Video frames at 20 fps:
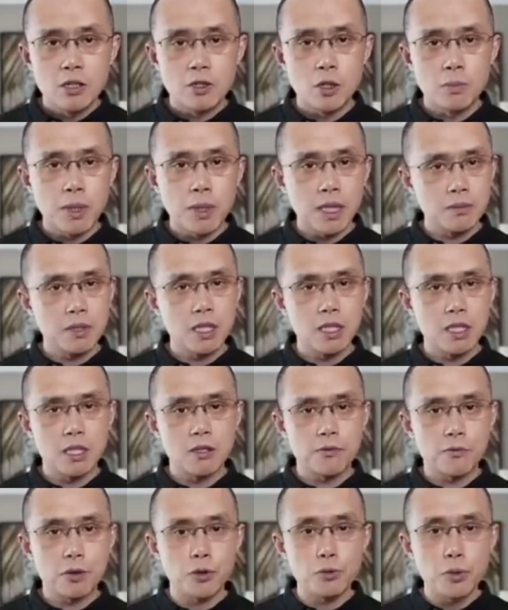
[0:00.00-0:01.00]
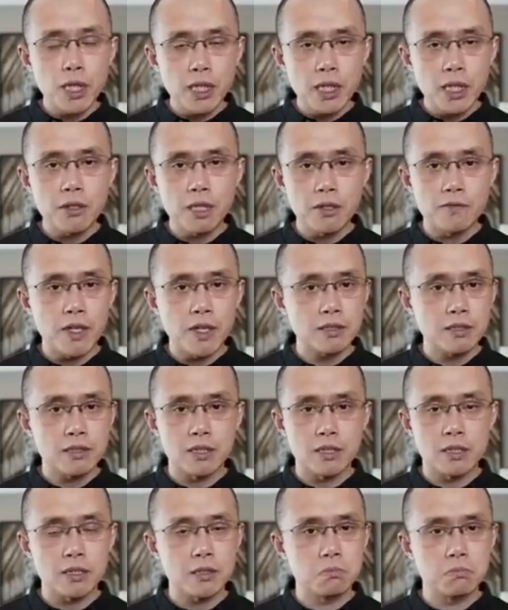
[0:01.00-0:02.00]
So, but for retail
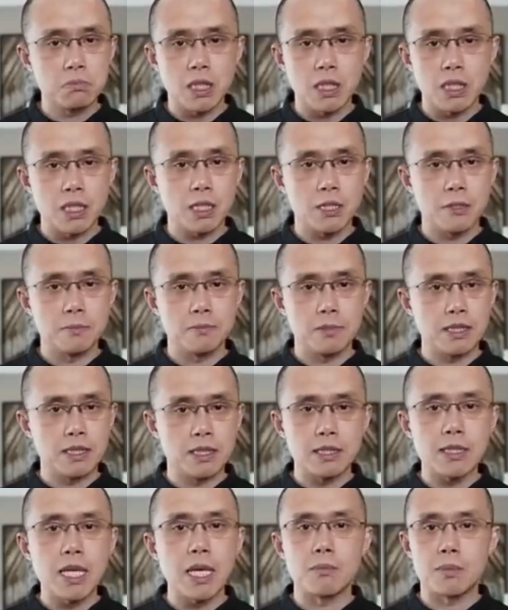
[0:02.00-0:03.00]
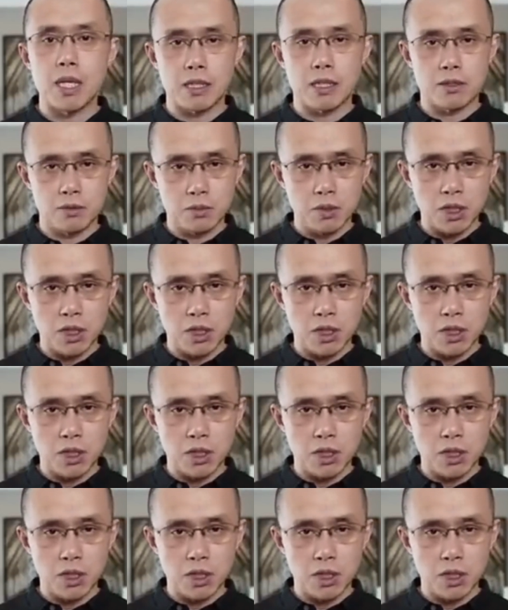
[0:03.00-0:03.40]
investors, it's the same.